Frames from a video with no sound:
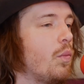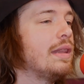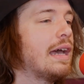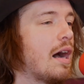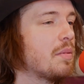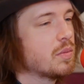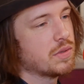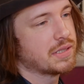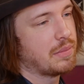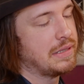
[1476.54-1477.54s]
when the album
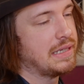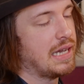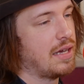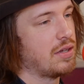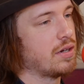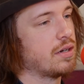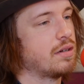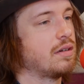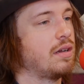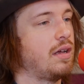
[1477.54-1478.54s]
was coming
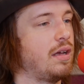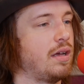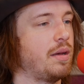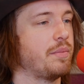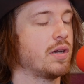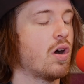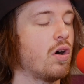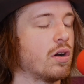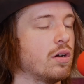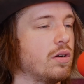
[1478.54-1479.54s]
together,
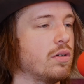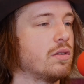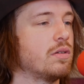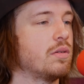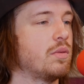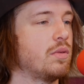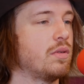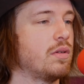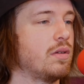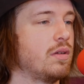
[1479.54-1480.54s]
Carl
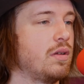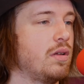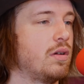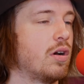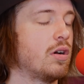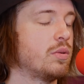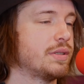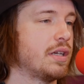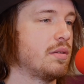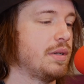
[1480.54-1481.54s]

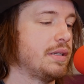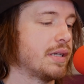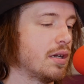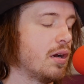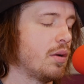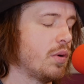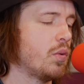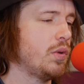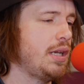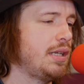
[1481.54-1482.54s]
was telling me, he's like, all right,
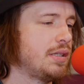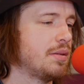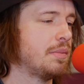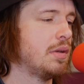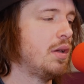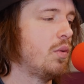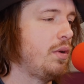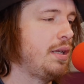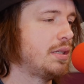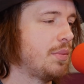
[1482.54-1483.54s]
well, we need some
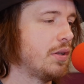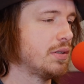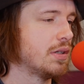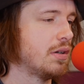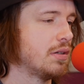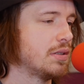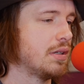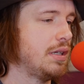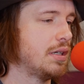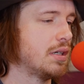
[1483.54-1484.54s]
other songs
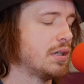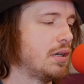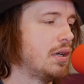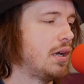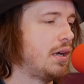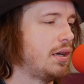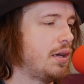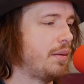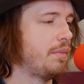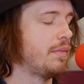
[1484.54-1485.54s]
on here.
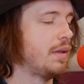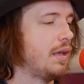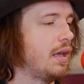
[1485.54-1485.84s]
And